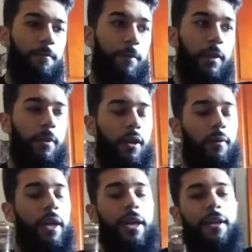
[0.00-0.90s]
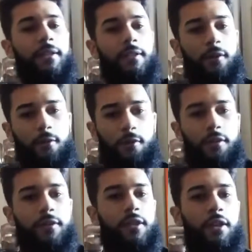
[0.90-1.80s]
female and, of
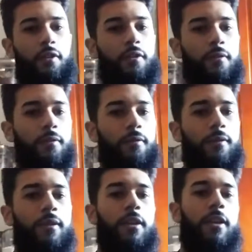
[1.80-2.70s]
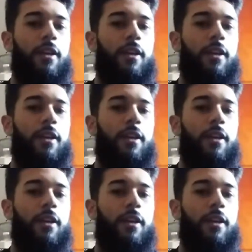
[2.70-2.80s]
course, J. Cole's